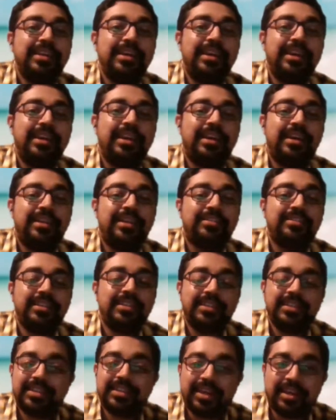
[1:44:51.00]

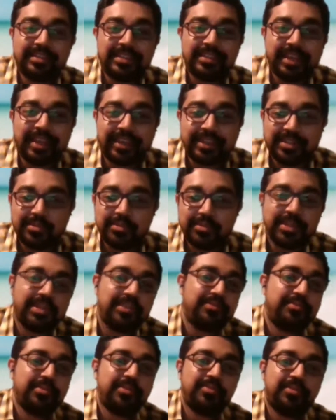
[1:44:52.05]
really can't thank you
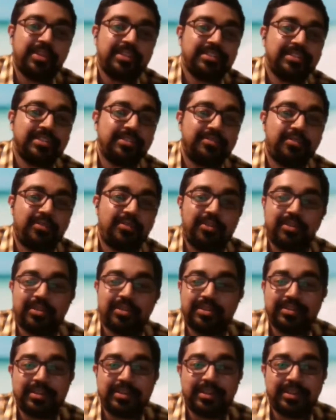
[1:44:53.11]
enough, Professor,
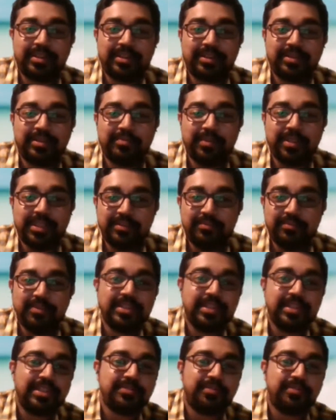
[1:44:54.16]
for being
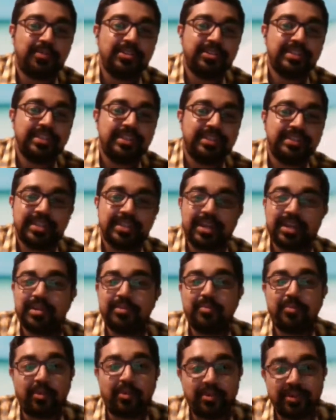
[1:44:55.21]
with us for the
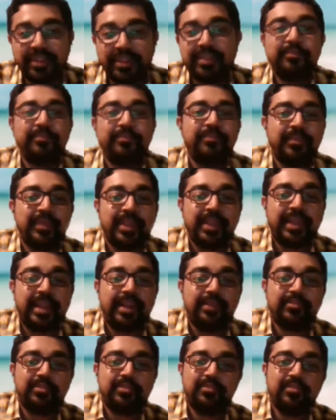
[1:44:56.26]
entire morning.
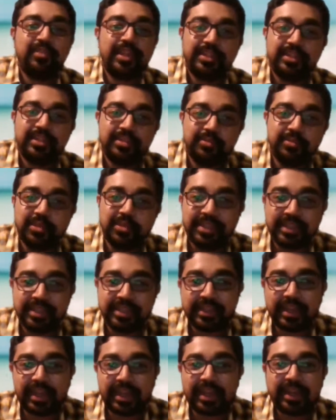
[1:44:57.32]
Have a very good
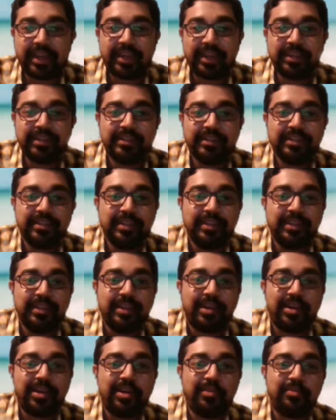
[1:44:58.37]
day and
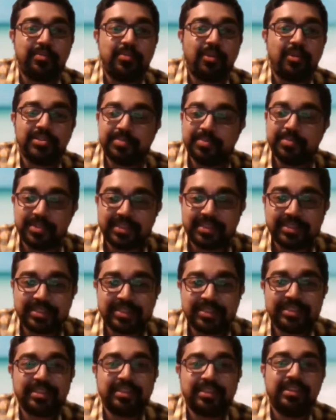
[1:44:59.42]

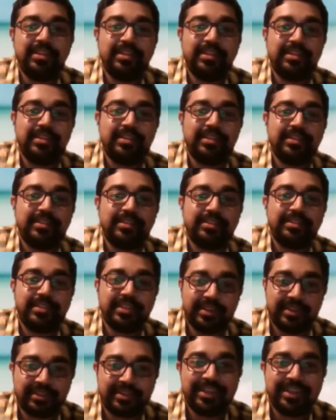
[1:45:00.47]
prosperous
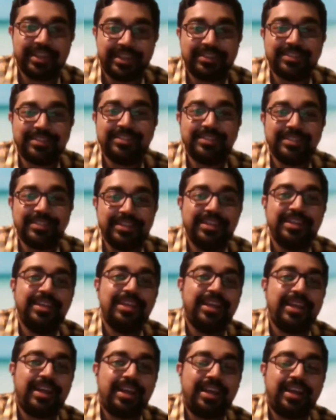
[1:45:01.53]
year ahead.
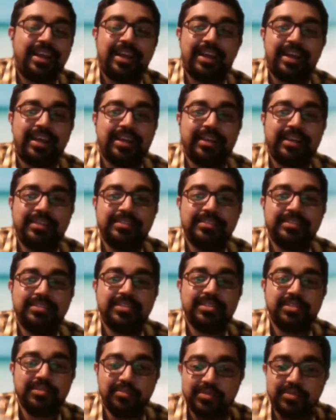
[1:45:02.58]
And
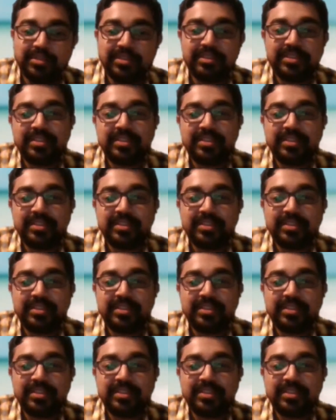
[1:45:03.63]
students,